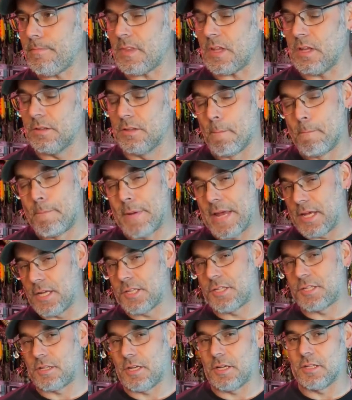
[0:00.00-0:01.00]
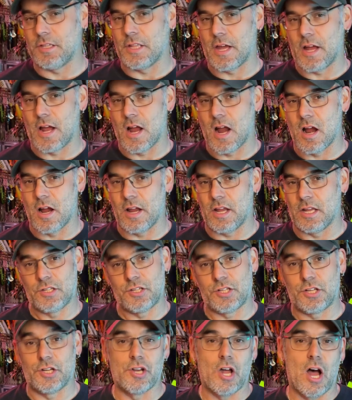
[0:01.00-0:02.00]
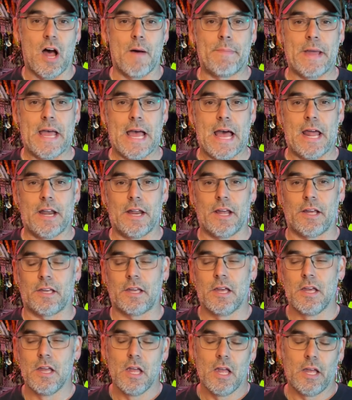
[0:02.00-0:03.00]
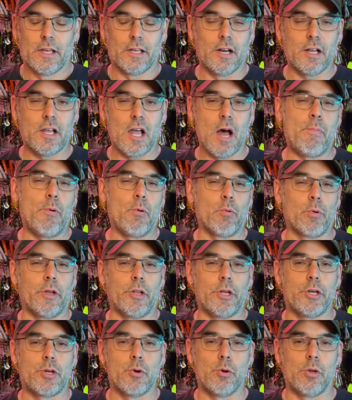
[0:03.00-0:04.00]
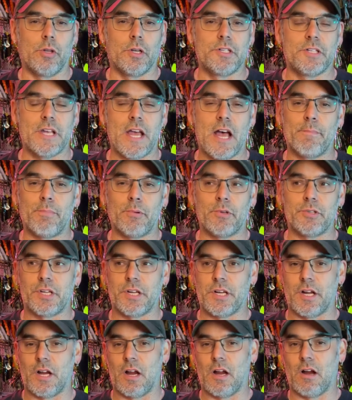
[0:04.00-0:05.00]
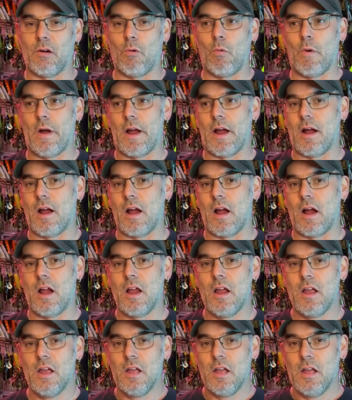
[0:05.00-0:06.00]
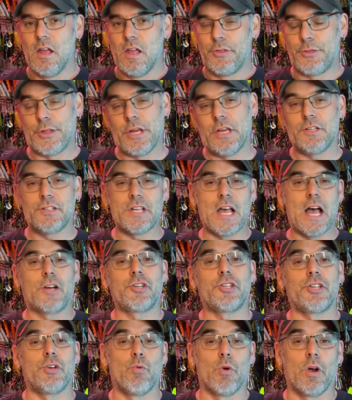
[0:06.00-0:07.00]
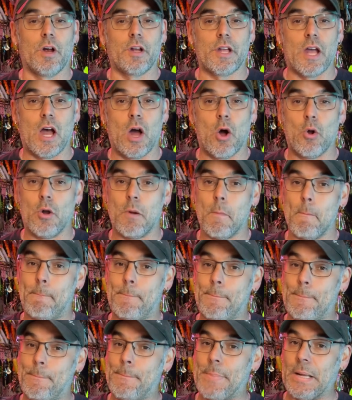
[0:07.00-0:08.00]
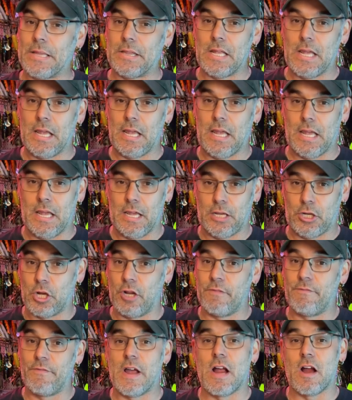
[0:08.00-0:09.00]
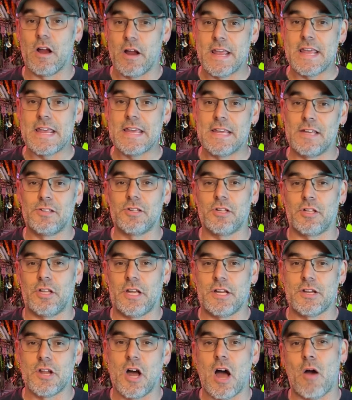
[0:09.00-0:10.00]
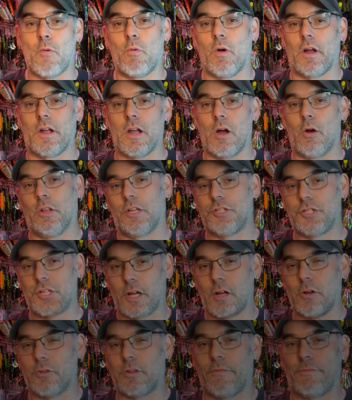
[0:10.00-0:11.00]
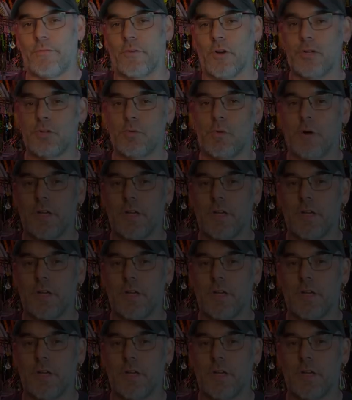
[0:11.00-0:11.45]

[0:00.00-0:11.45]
The biggest thing there is to not panic. Got a couple really cool examples here where things actually work out, but it could very easily not work out. Let's check out the first one